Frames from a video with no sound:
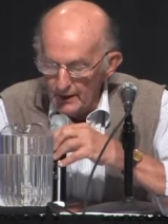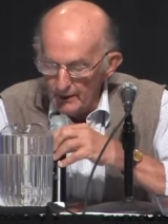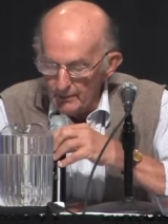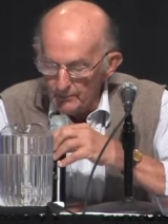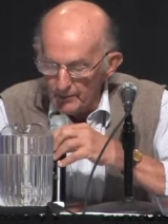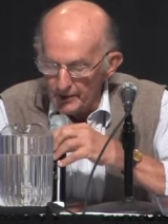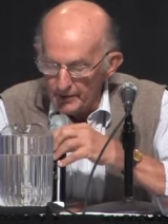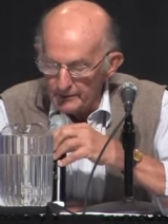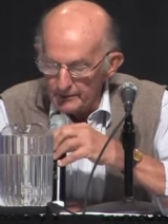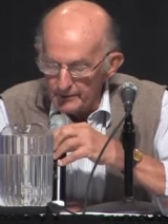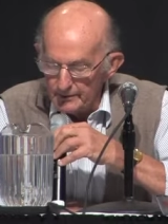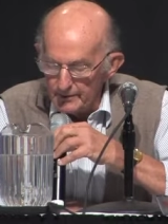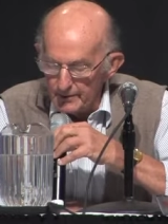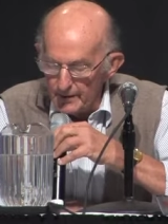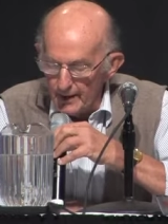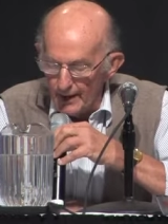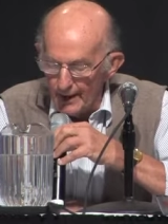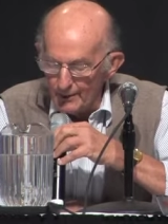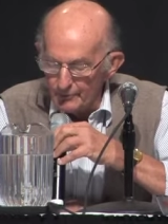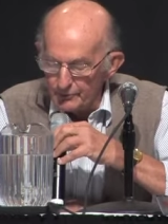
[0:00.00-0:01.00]
but
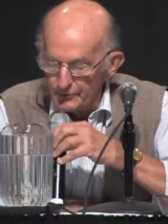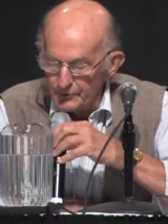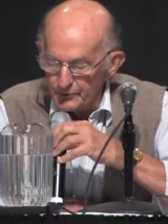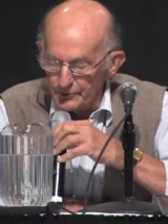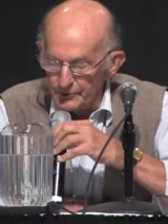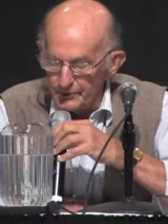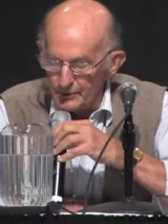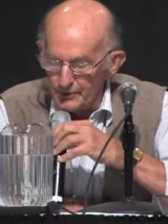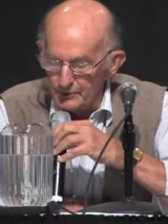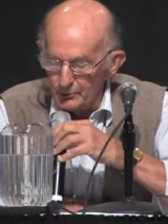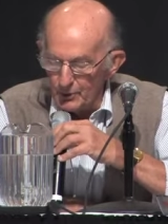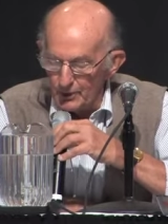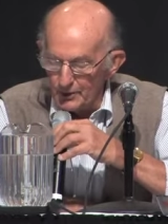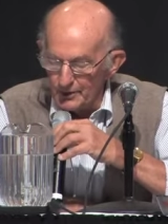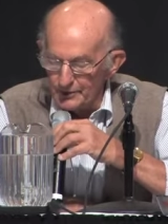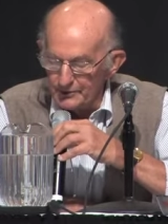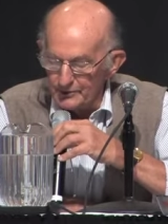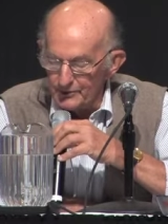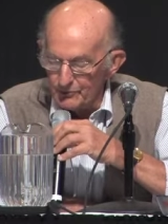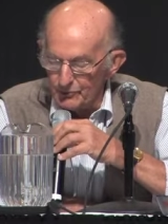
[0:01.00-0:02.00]
after the
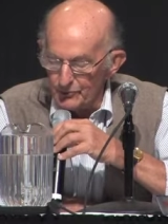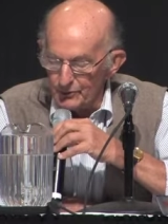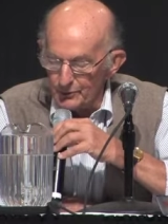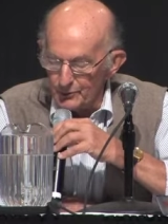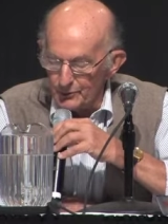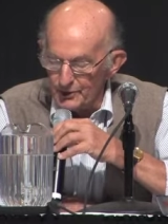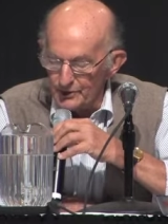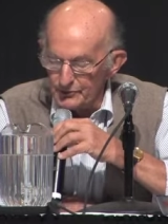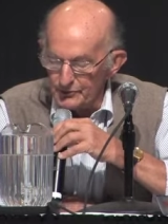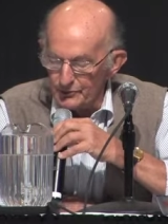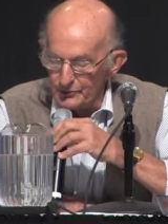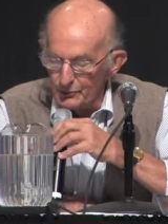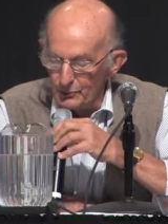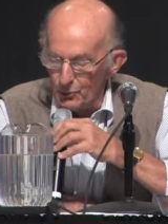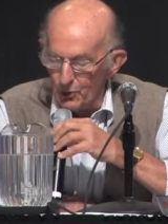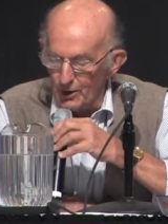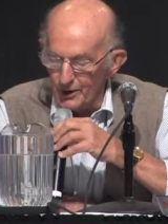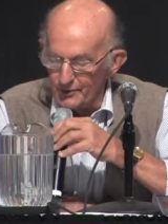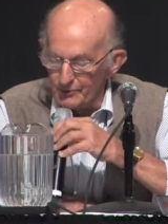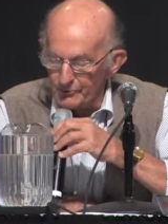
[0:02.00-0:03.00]
relatively recent
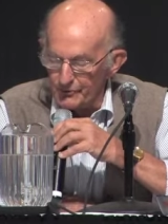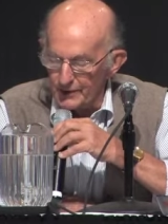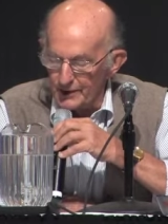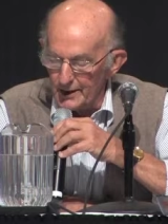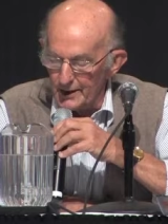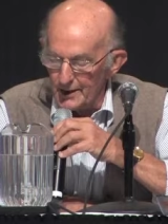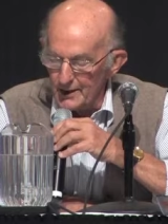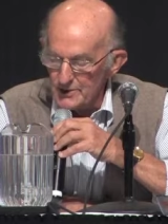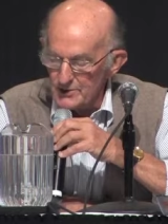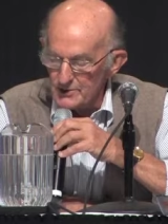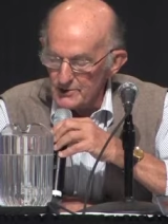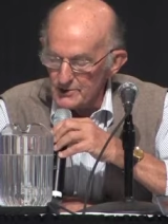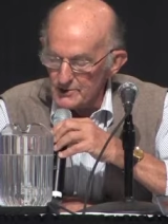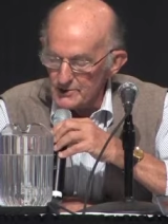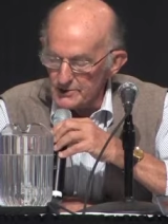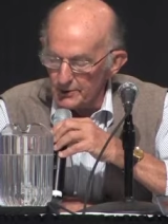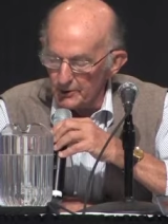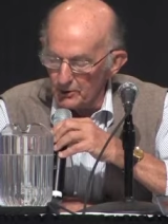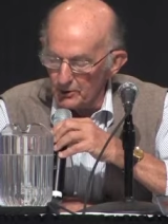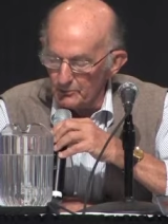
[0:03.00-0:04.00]
quantification
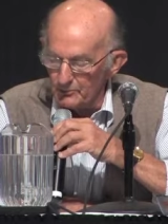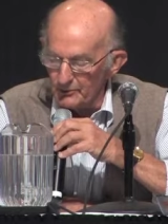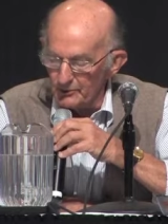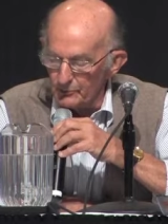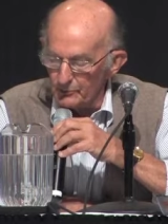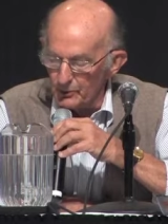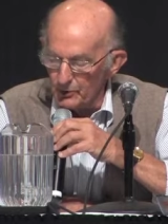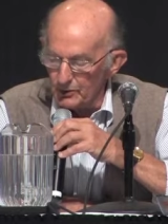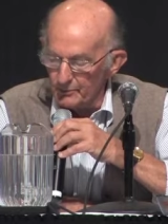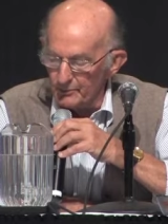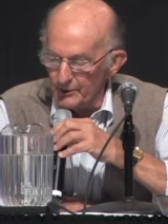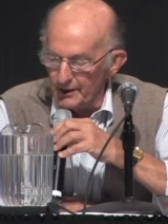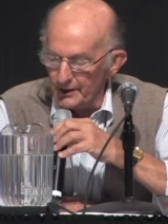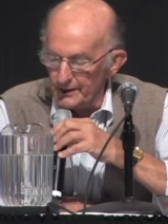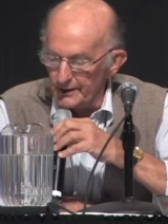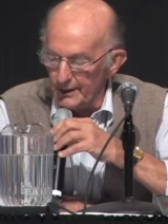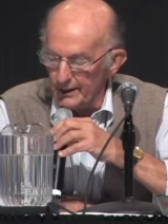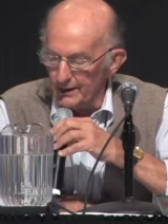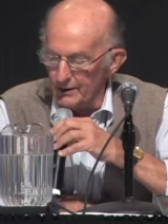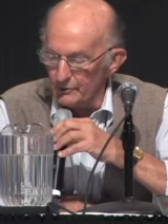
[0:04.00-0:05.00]
settlement, whereby
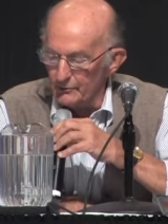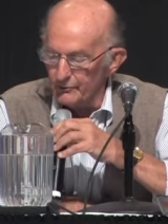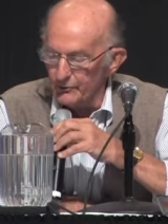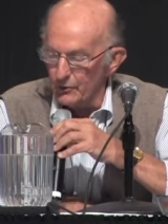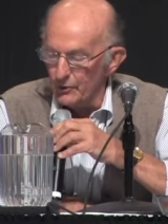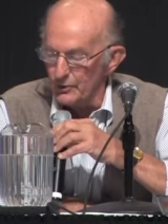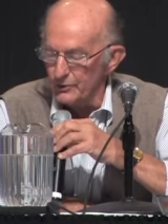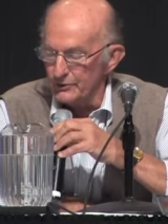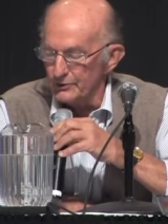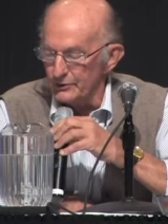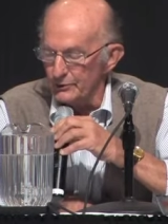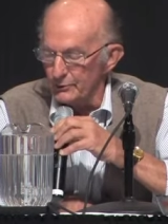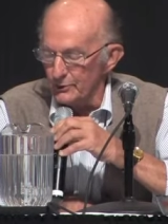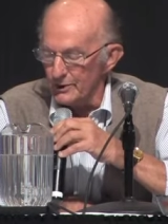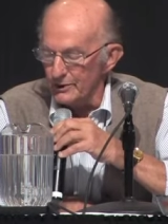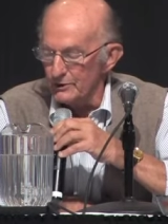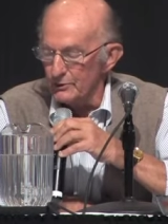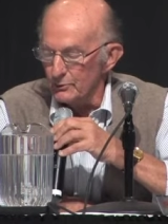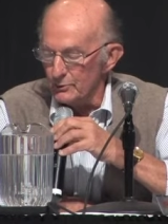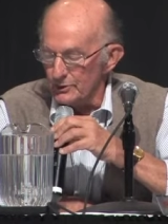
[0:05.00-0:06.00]
California
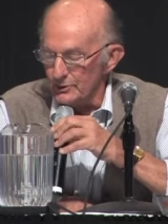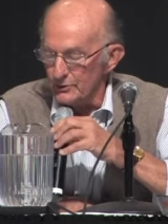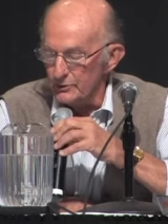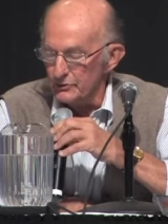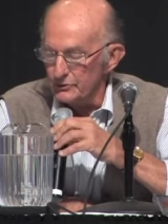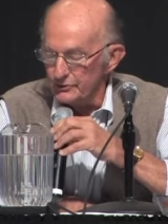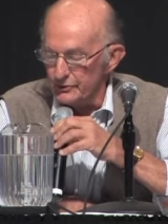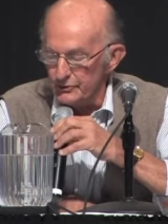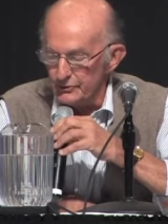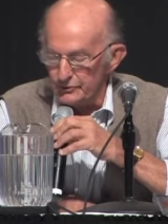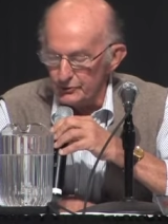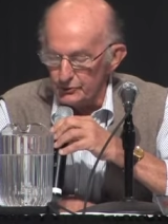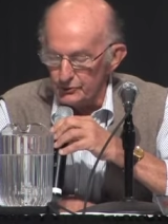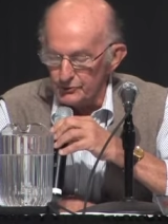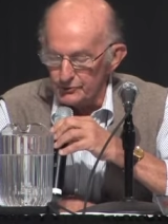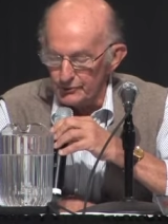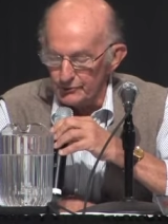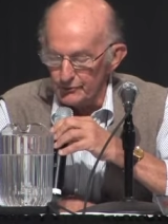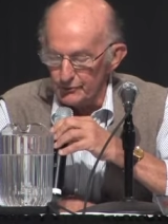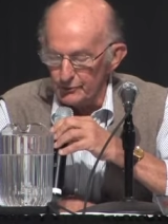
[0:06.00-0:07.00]
agreed to reduce its
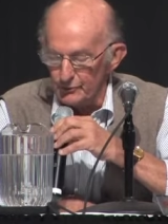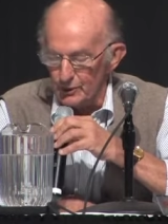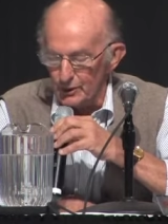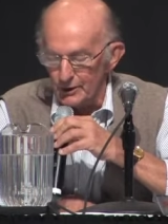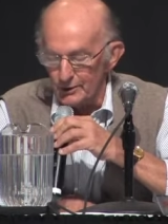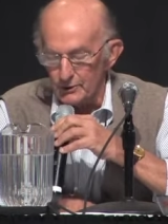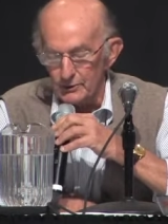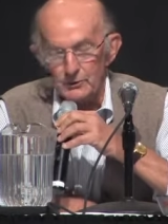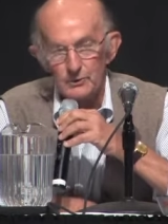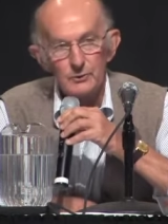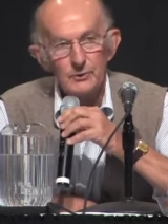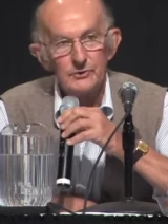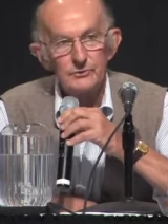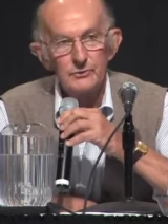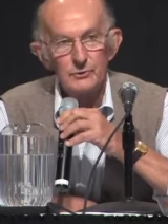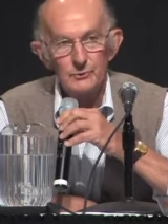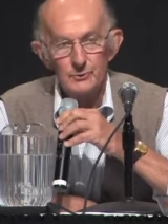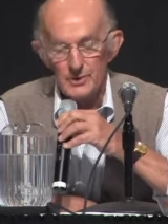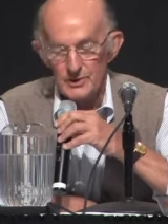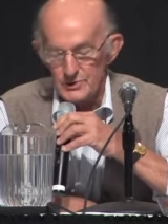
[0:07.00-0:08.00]
use of the water to its
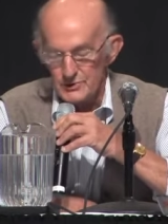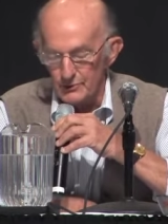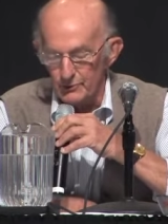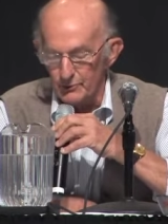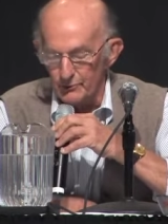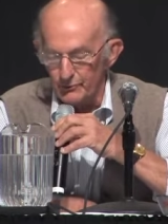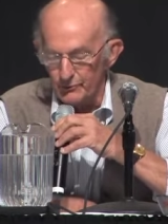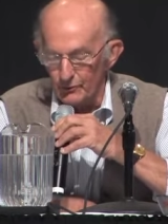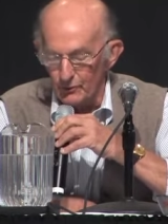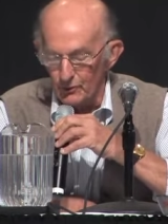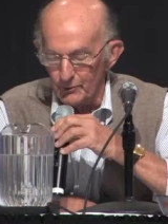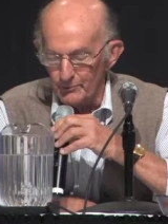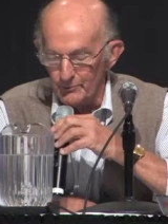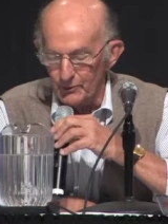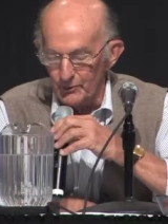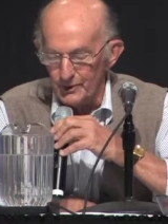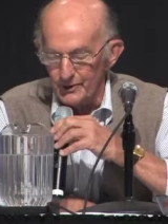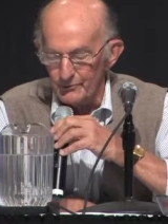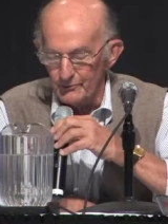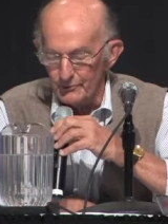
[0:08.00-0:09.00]
original
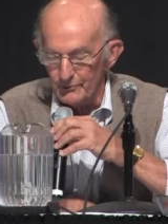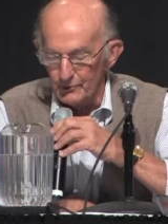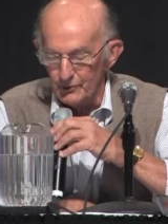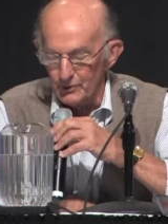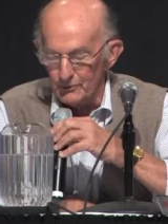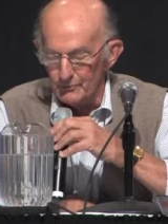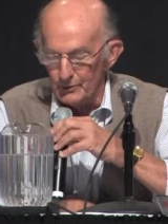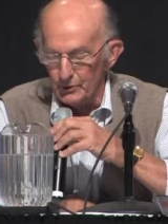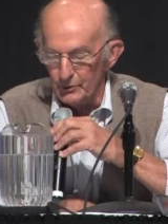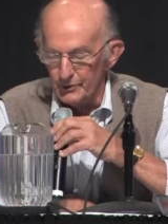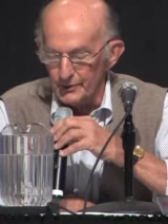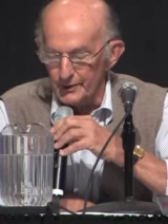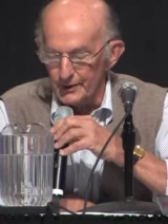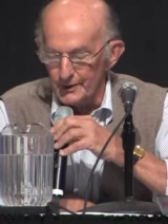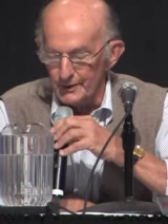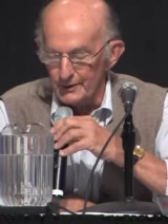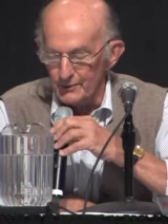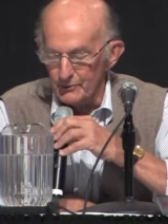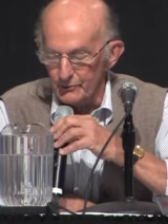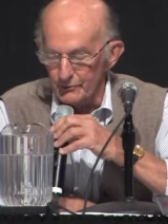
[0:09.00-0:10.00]
4.4 million
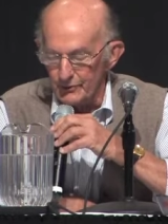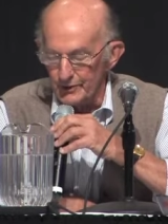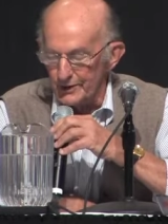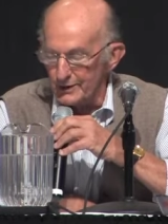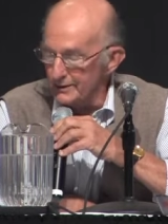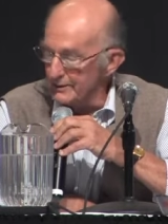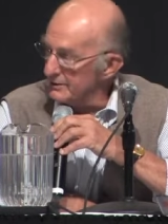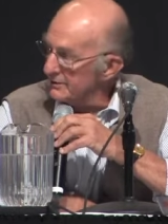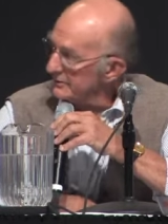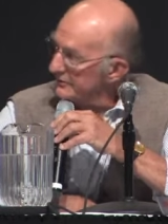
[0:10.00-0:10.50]
acre feet, and